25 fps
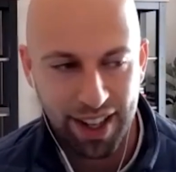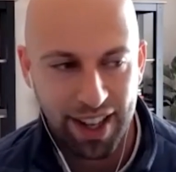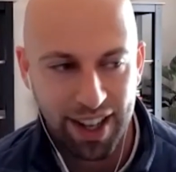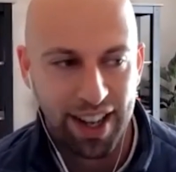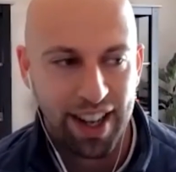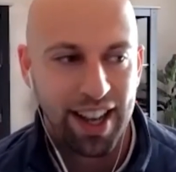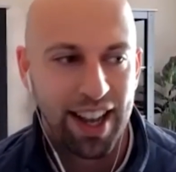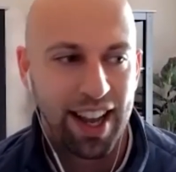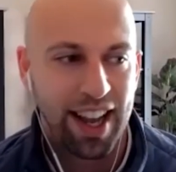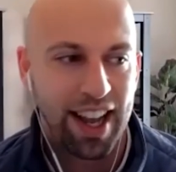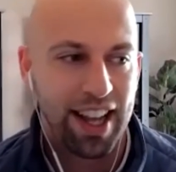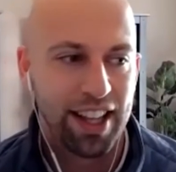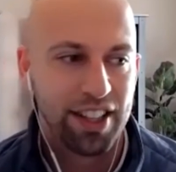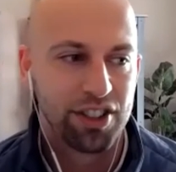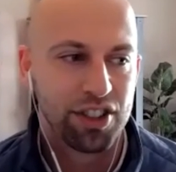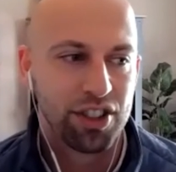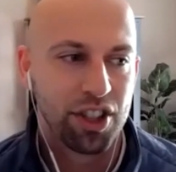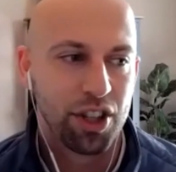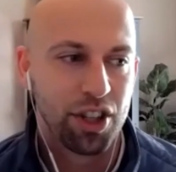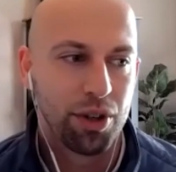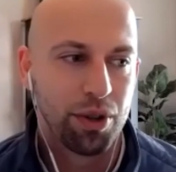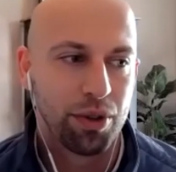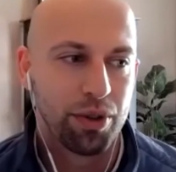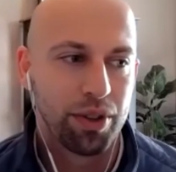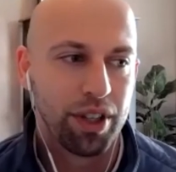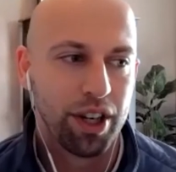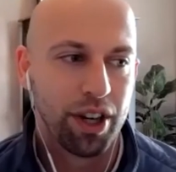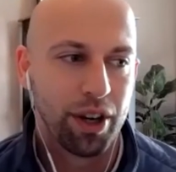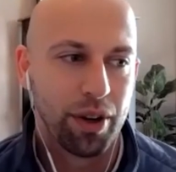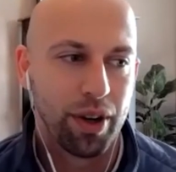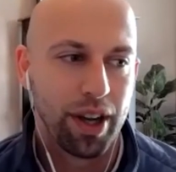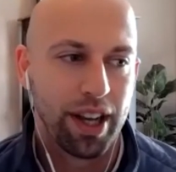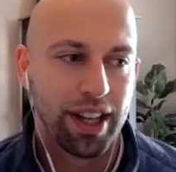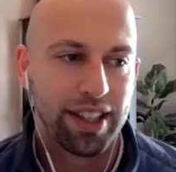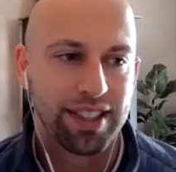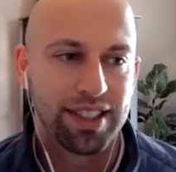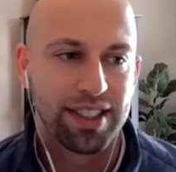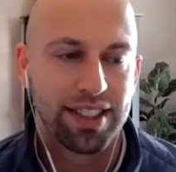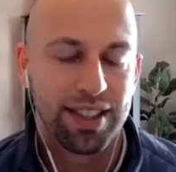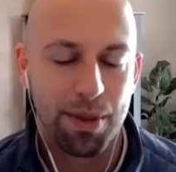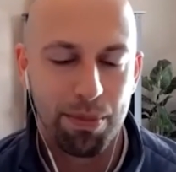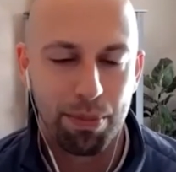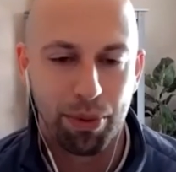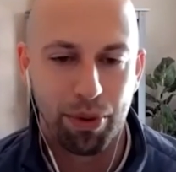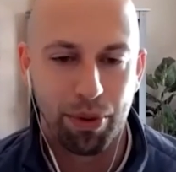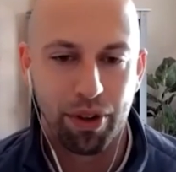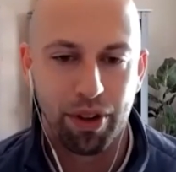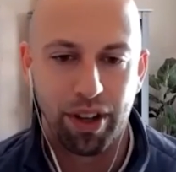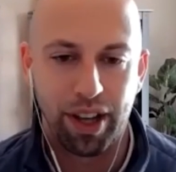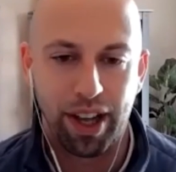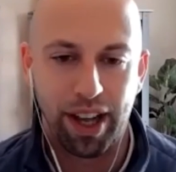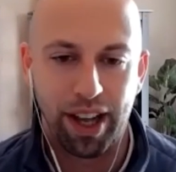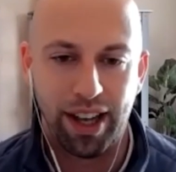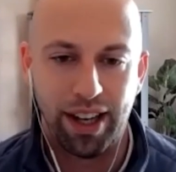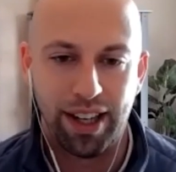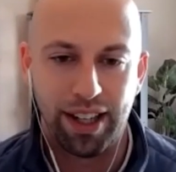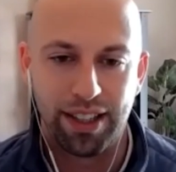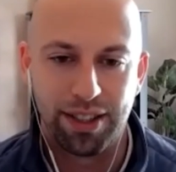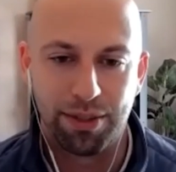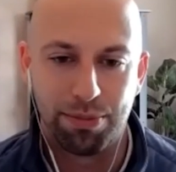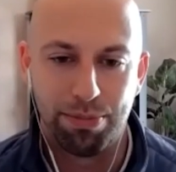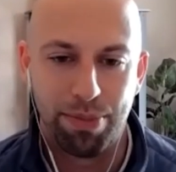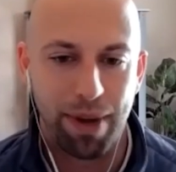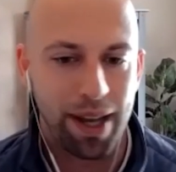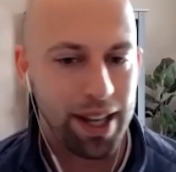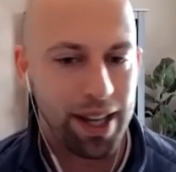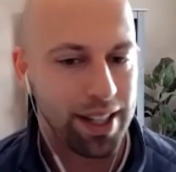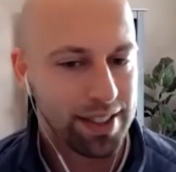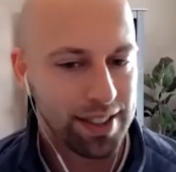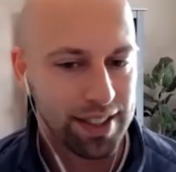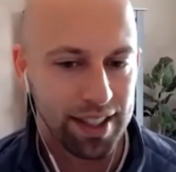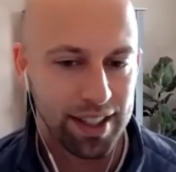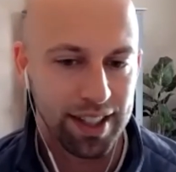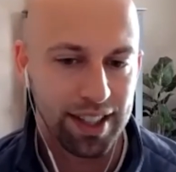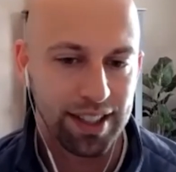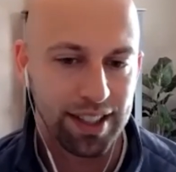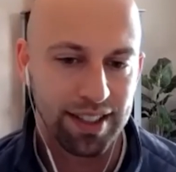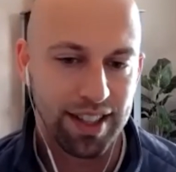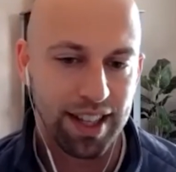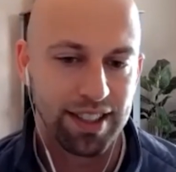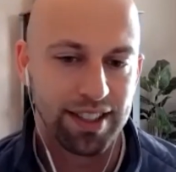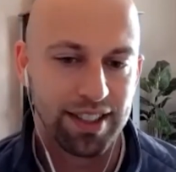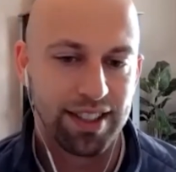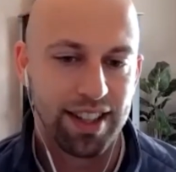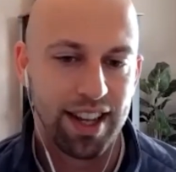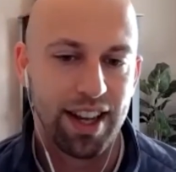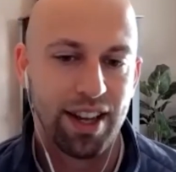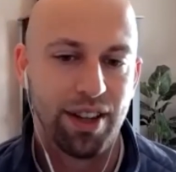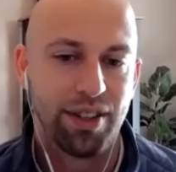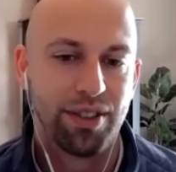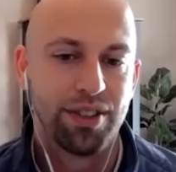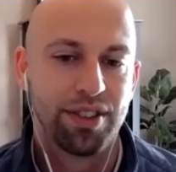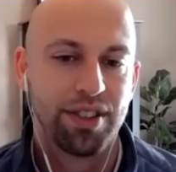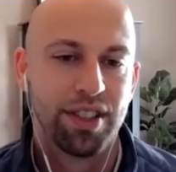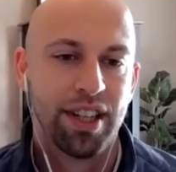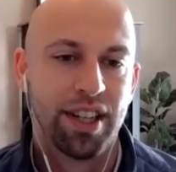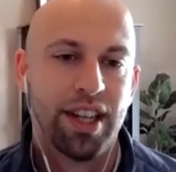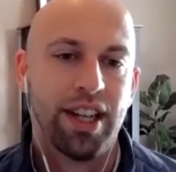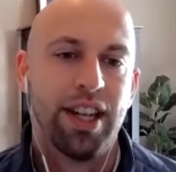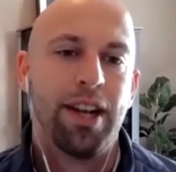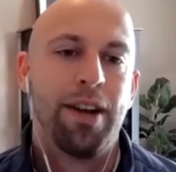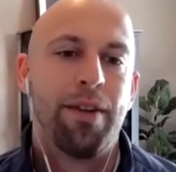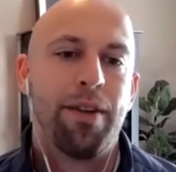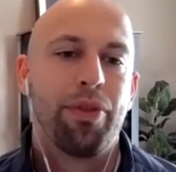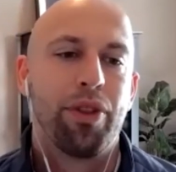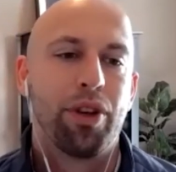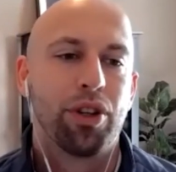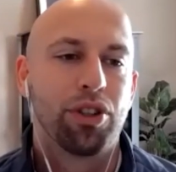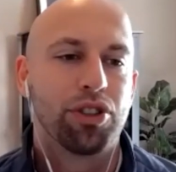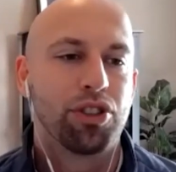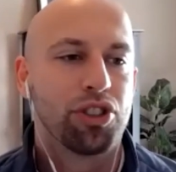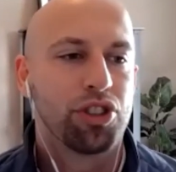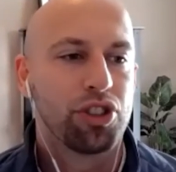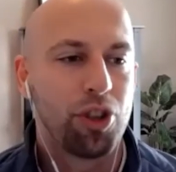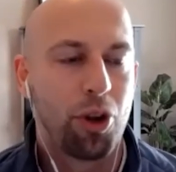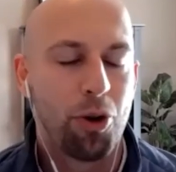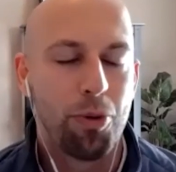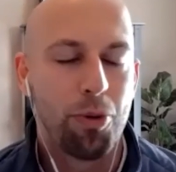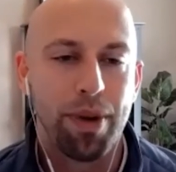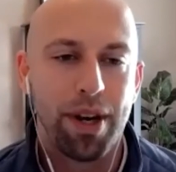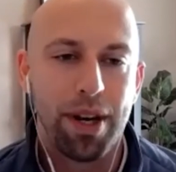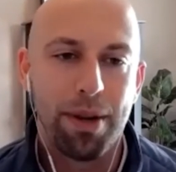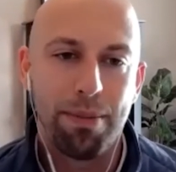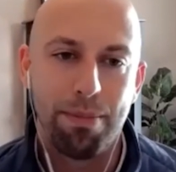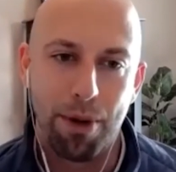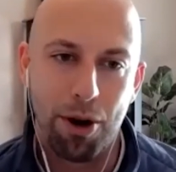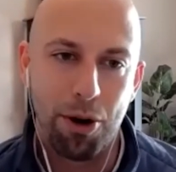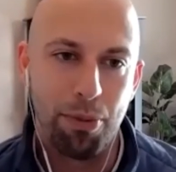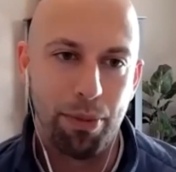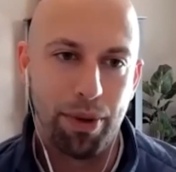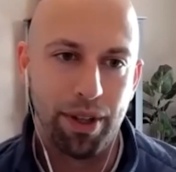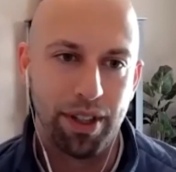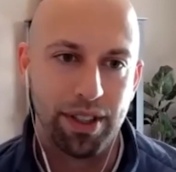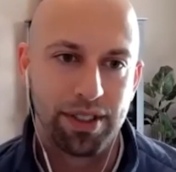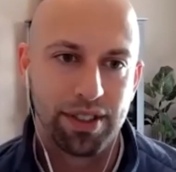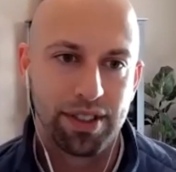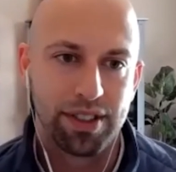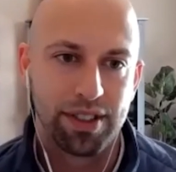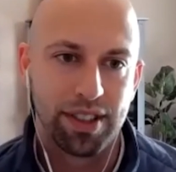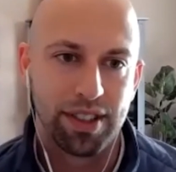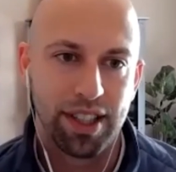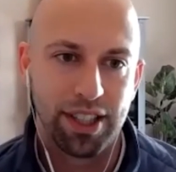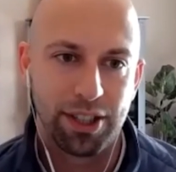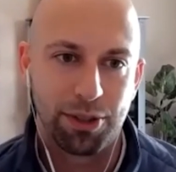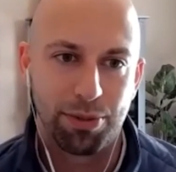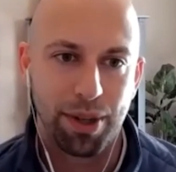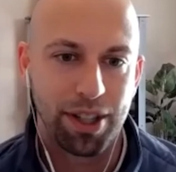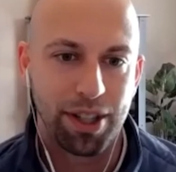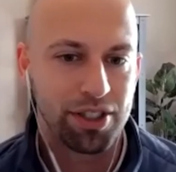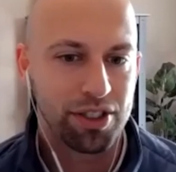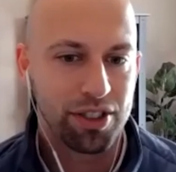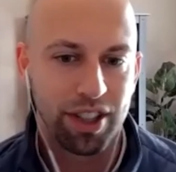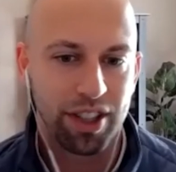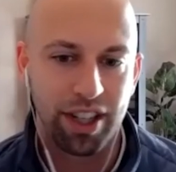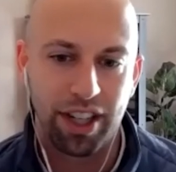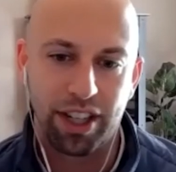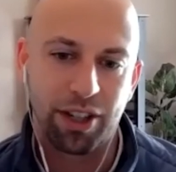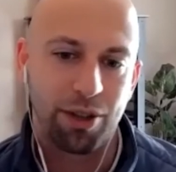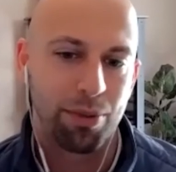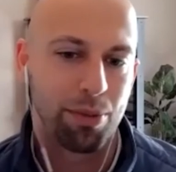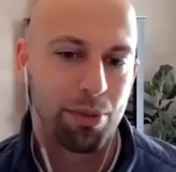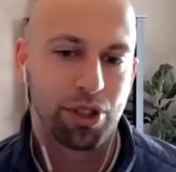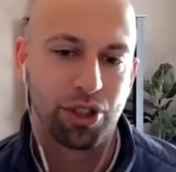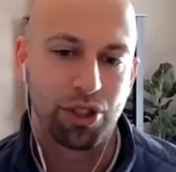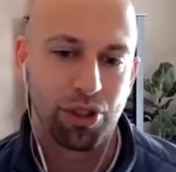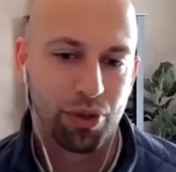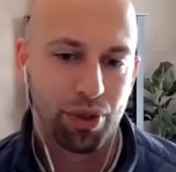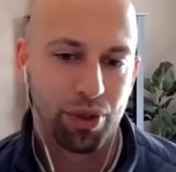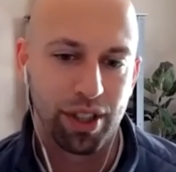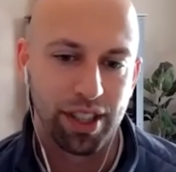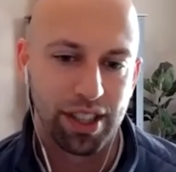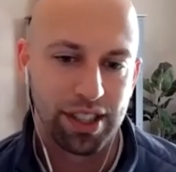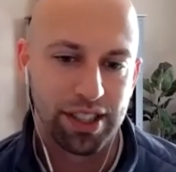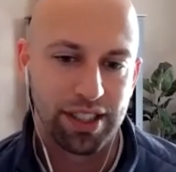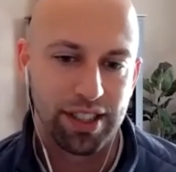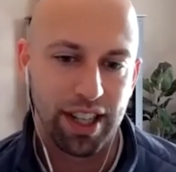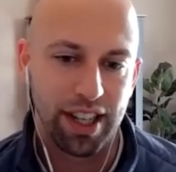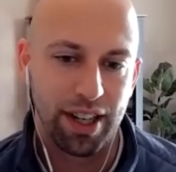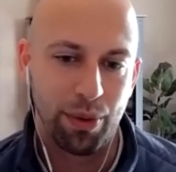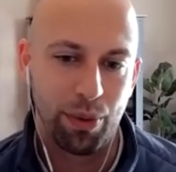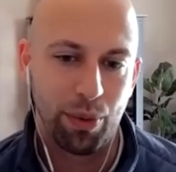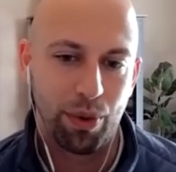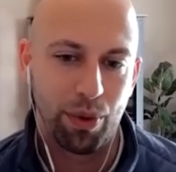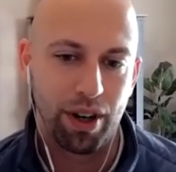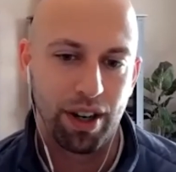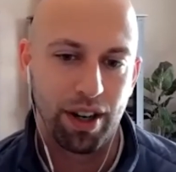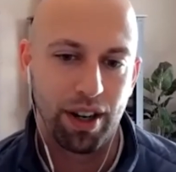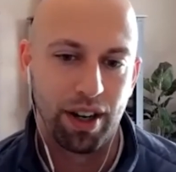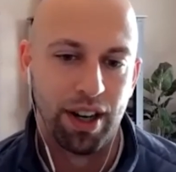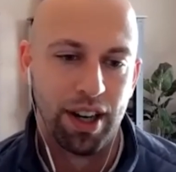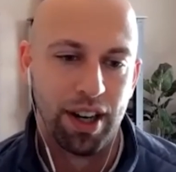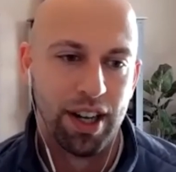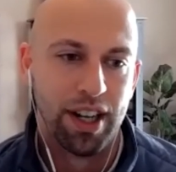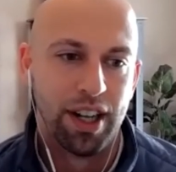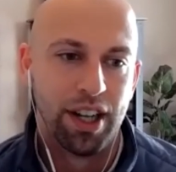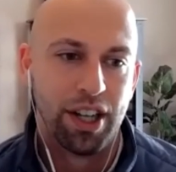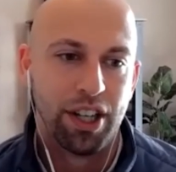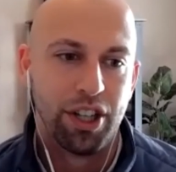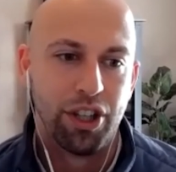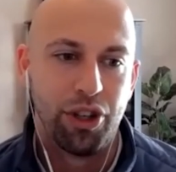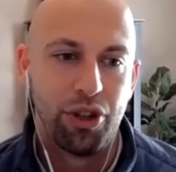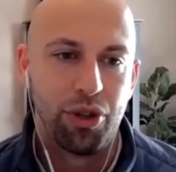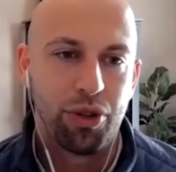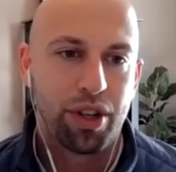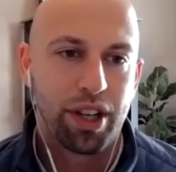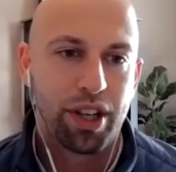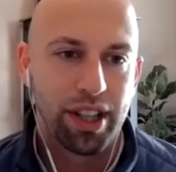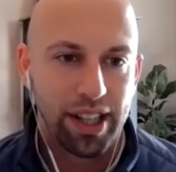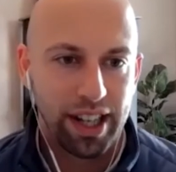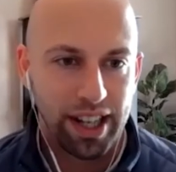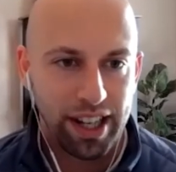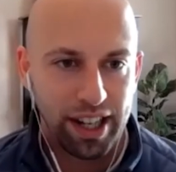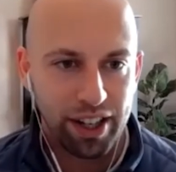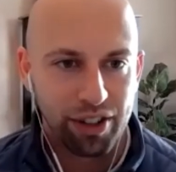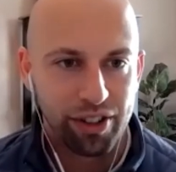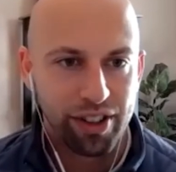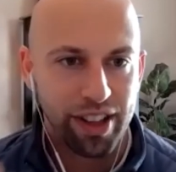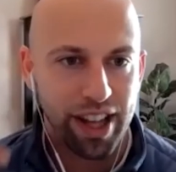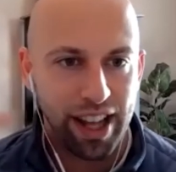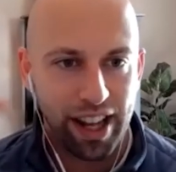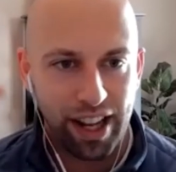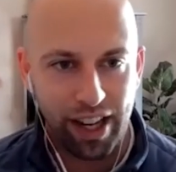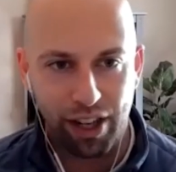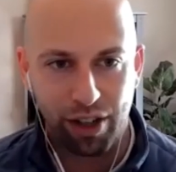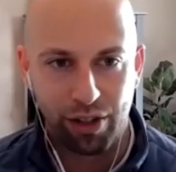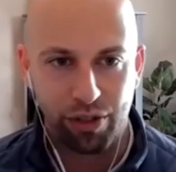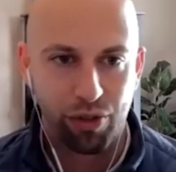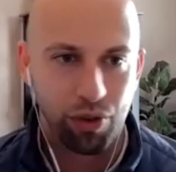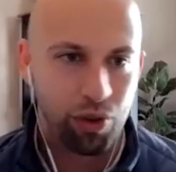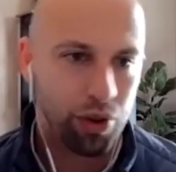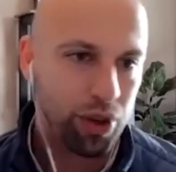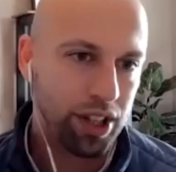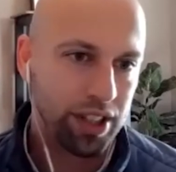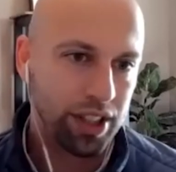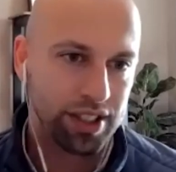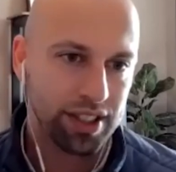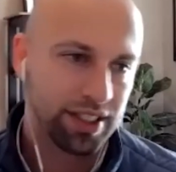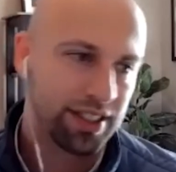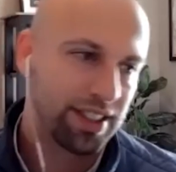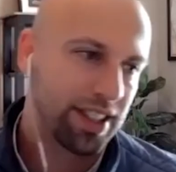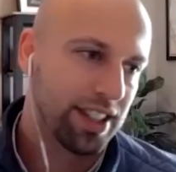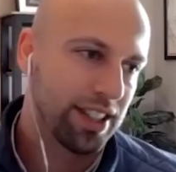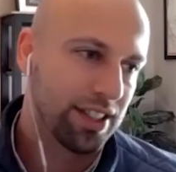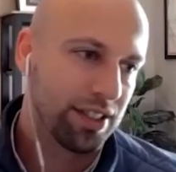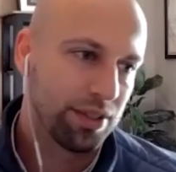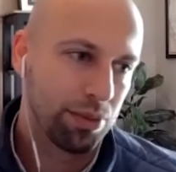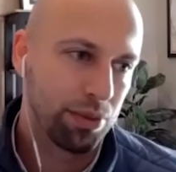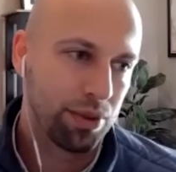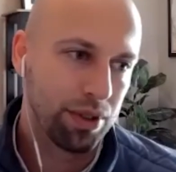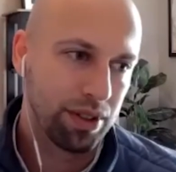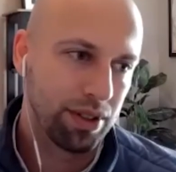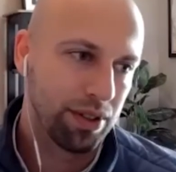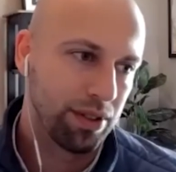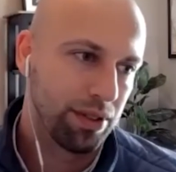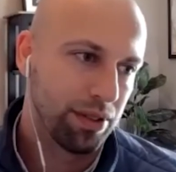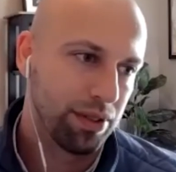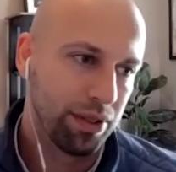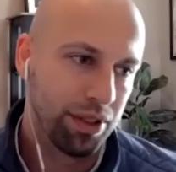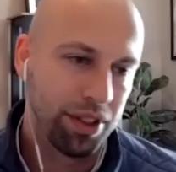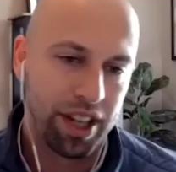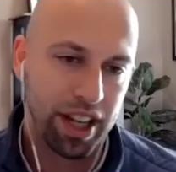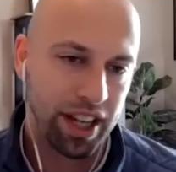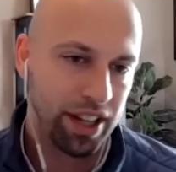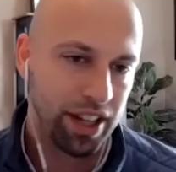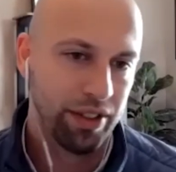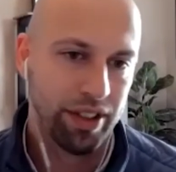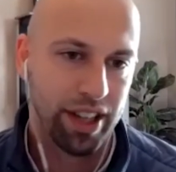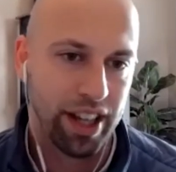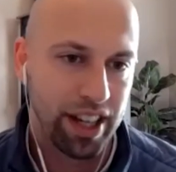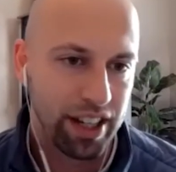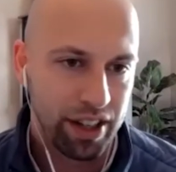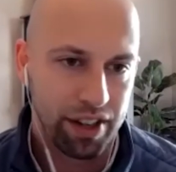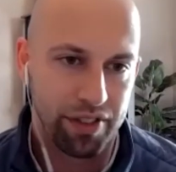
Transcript: Yeah. And so you know, as simple and as basic as that sounds, there's so many moments, especially in commercial real estate, where you can hear that inner voice that says, "Well, you can't do that.